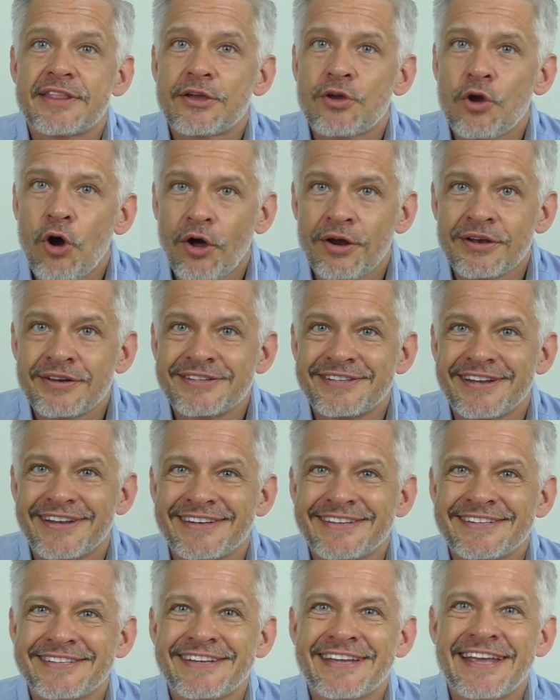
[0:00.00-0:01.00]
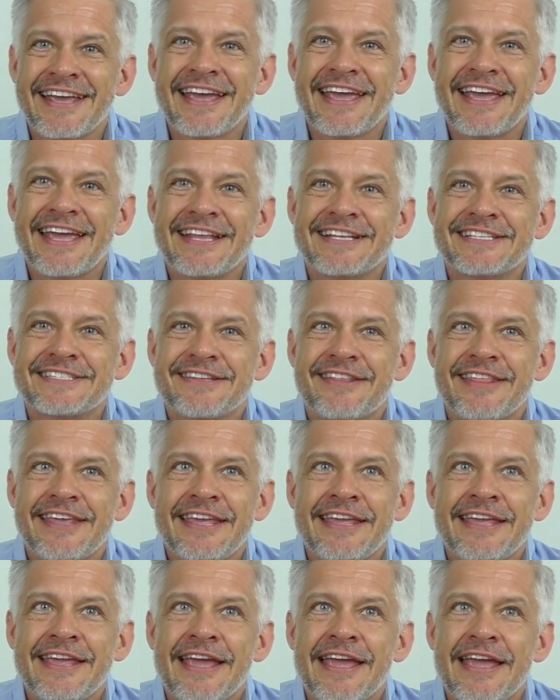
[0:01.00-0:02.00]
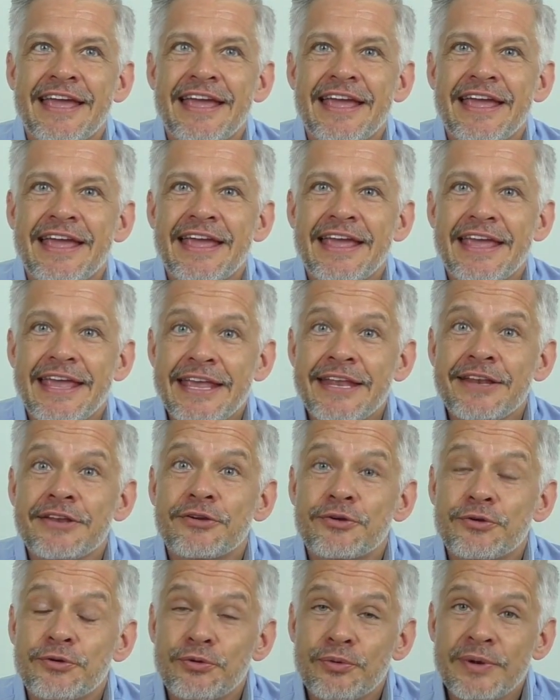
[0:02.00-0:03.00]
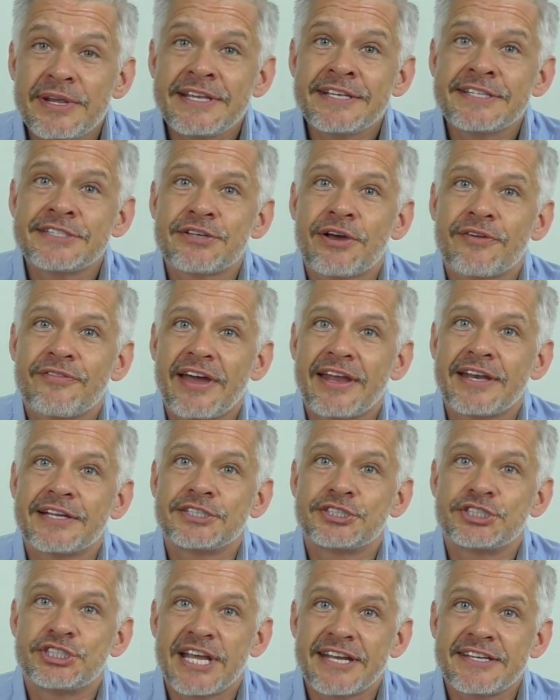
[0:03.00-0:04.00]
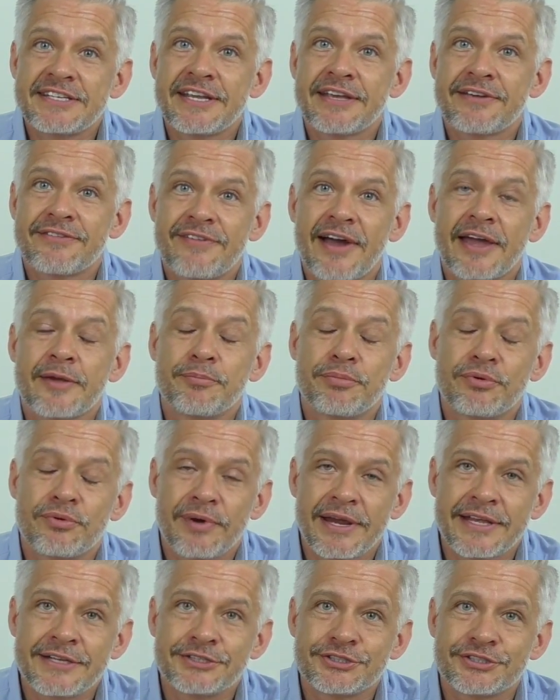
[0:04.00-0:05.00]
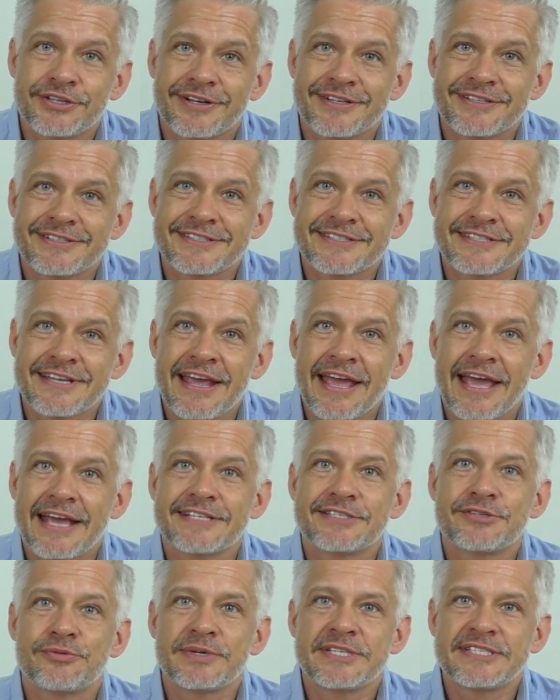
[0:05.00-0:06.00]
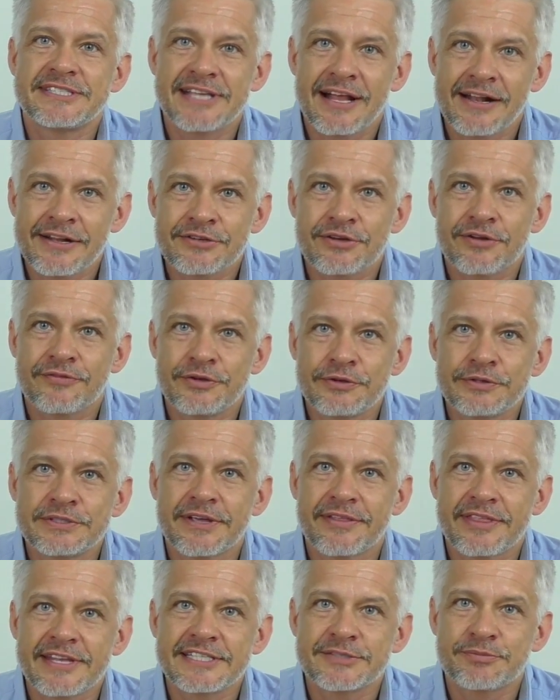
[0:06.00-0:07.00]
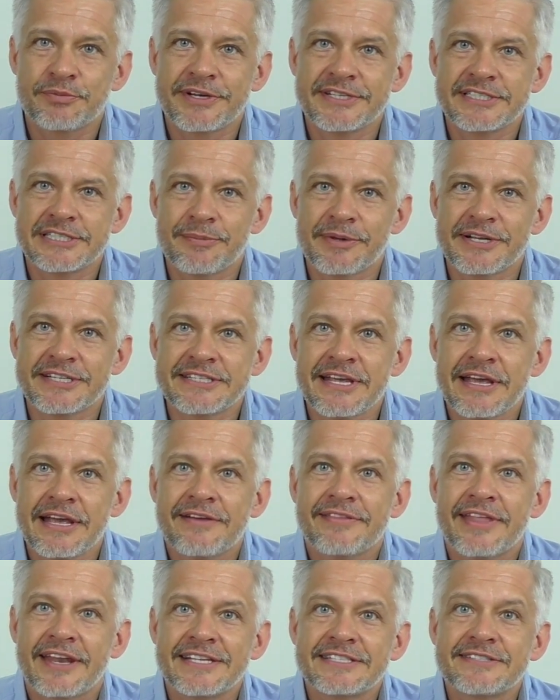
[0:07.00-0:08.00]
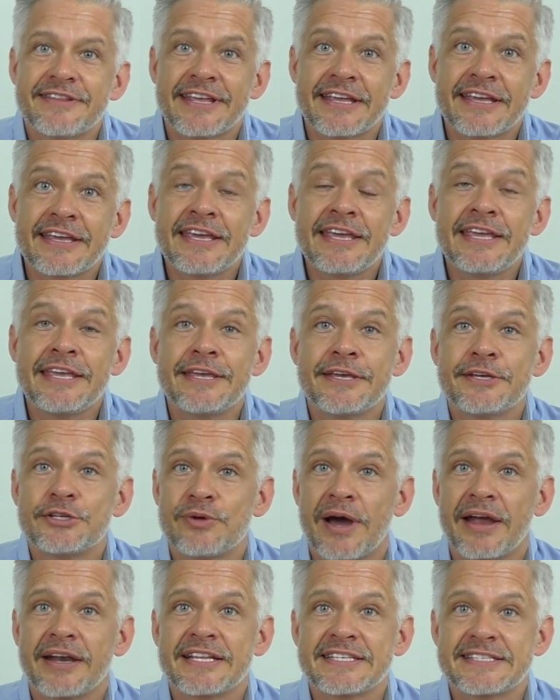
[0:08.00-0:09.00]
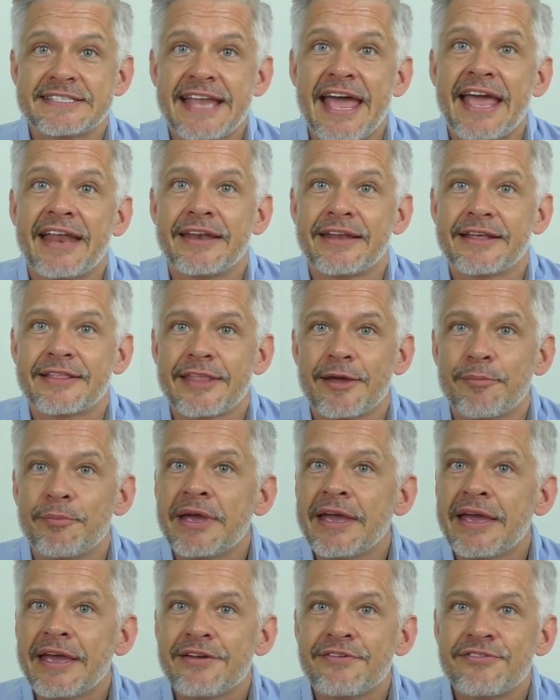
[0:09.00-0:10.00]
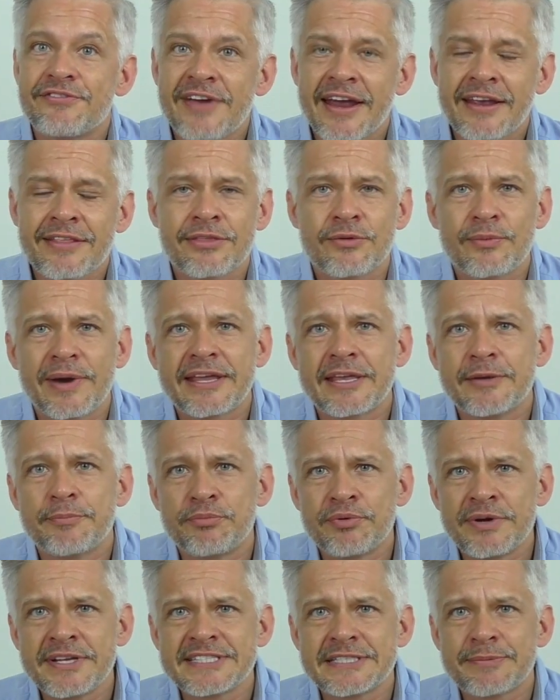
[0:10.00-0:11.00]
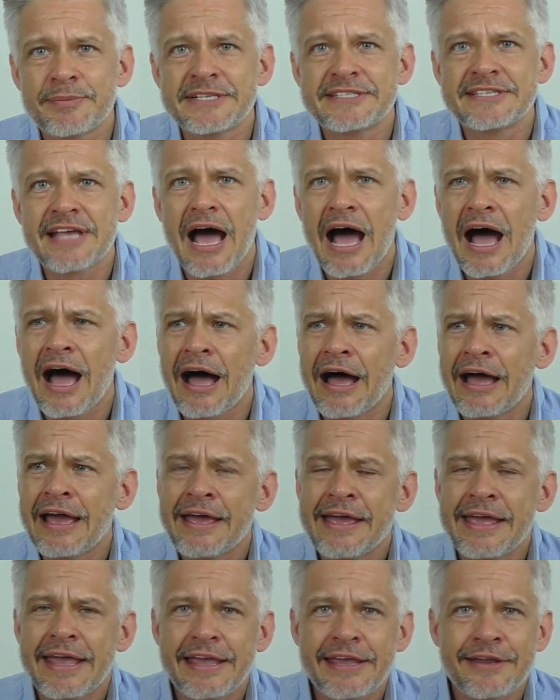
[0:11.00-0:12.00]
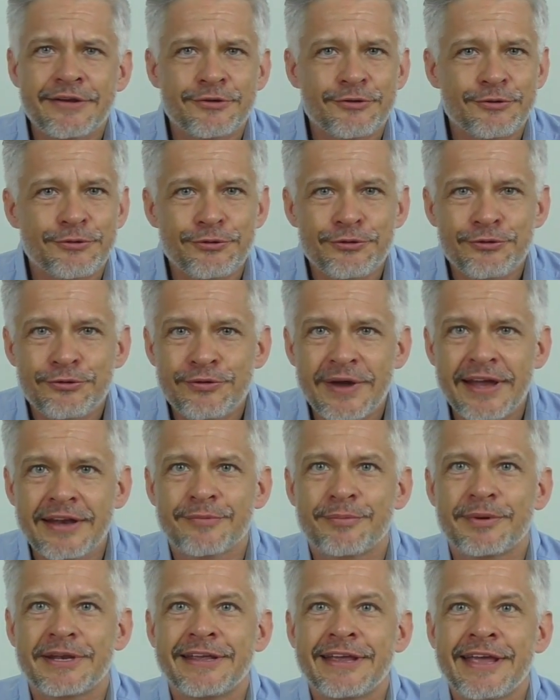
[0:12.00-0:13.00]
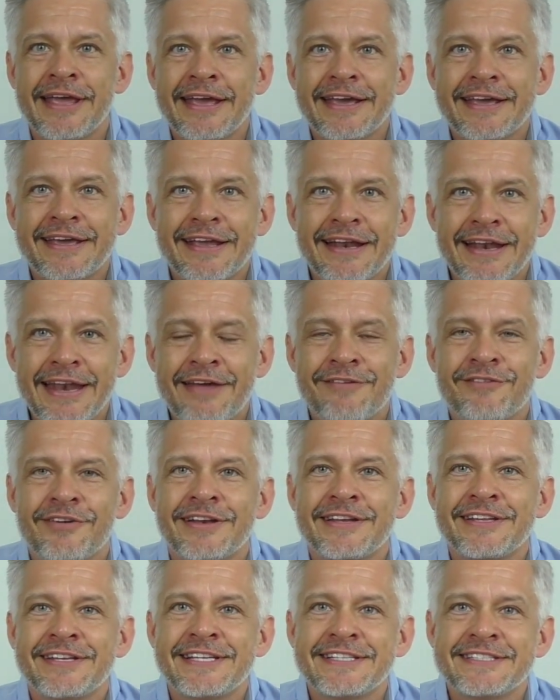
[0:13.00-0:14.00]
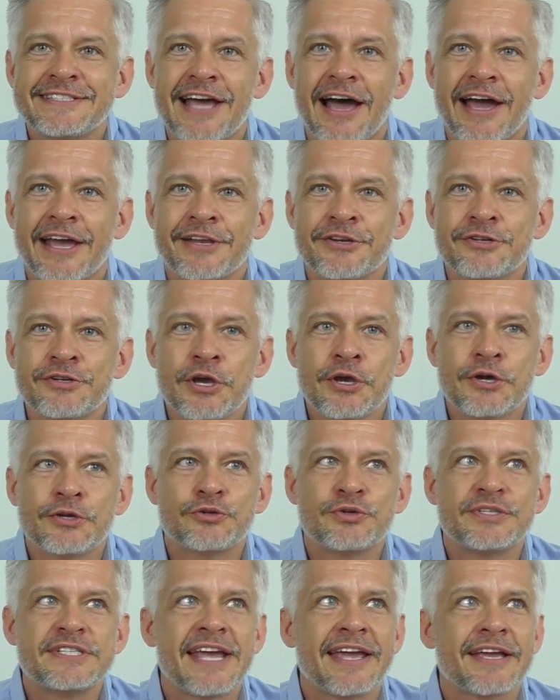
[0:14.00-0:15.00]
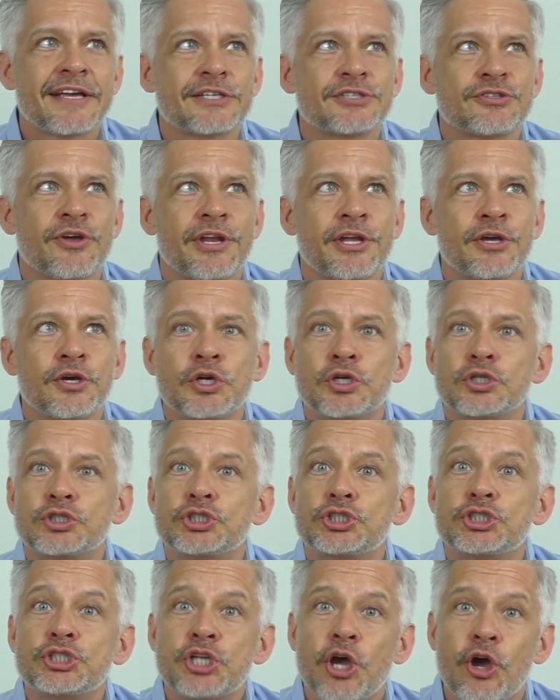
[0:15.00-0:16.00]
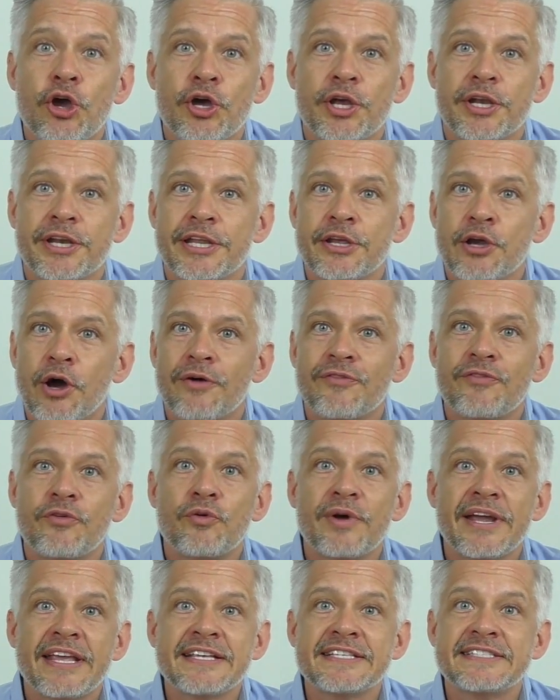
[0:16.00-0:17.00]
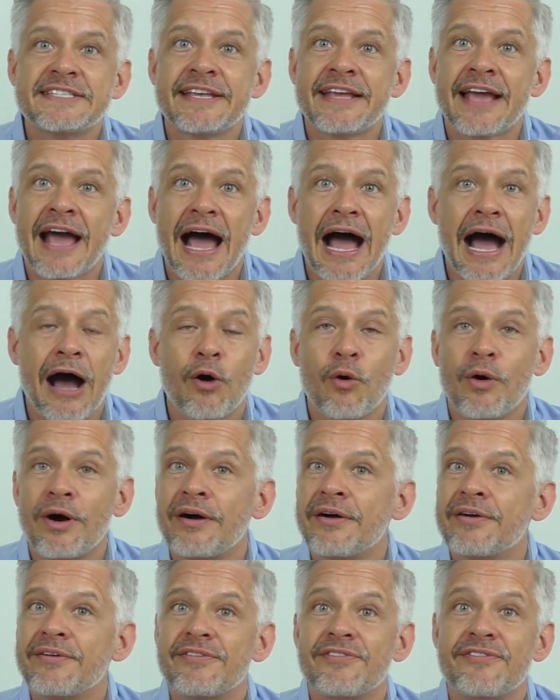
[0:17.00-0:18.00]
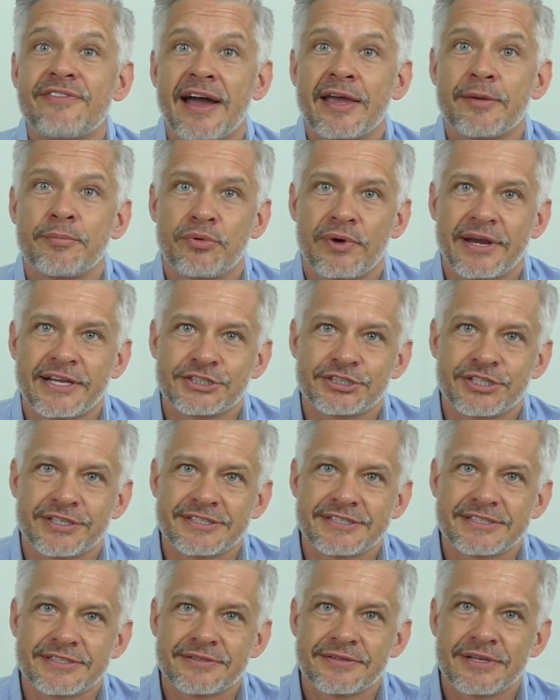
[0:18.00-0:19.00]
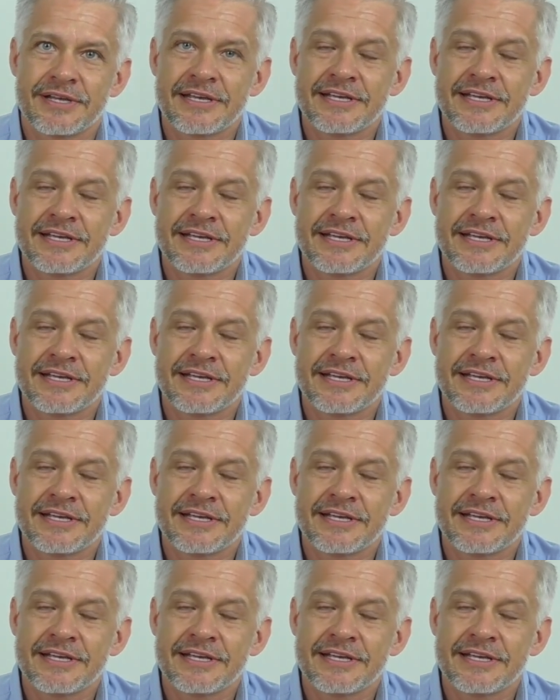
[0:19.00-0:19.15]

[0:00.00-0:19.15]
the content, it's the increase of energetic vibrations as a result of using these principles that is the key to understanding them. In fact, the Reiki Principles are incredibly cleverly designed to take us on a journey of raising our vibrations.